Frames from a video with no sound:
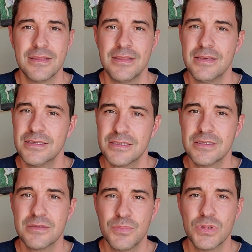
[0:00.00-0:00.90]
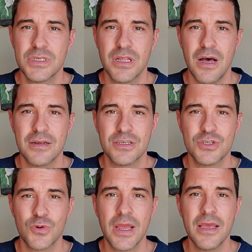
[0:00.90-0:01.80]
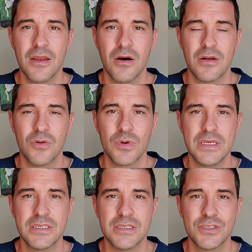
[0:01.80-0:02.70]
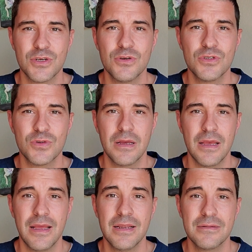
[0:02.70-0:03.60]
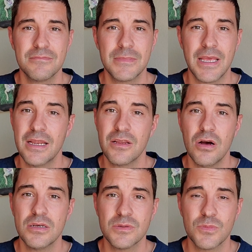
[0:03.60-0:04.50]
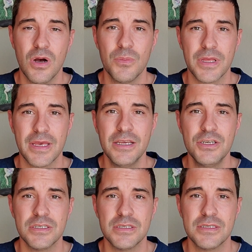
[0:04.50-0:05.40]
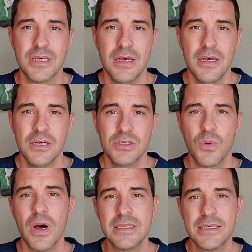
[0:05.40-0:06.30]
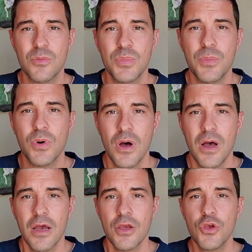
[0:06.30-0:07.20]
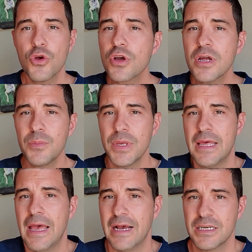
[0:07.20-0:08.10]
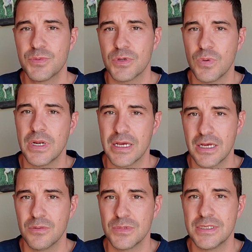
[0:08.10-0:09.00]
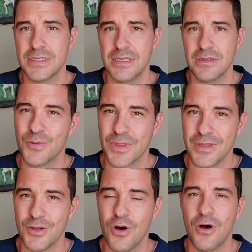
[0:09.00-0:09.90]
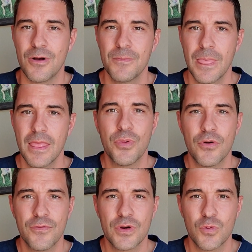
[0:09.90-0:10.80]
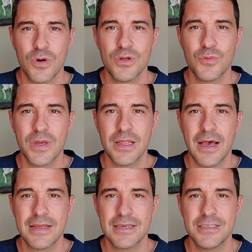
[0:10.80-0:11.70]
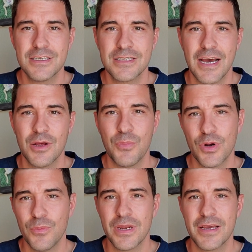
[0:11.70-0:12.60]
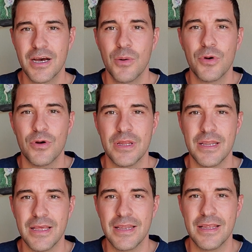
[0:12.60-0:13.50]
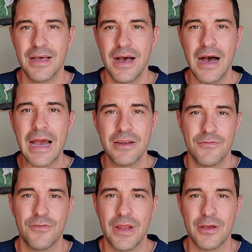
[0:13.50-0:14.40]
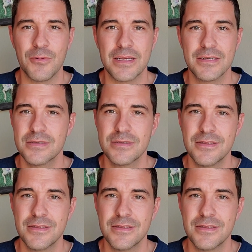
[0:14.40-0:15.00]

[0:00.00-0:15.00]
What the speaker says: This puts a lot of strain on a recent surgery and can cause some complications. So I tell people, you're going to be the expert when it comes to dealing with the dog. Perfect world, we'd like to just kind of put them in a cupboard and hide them for 8 weeks.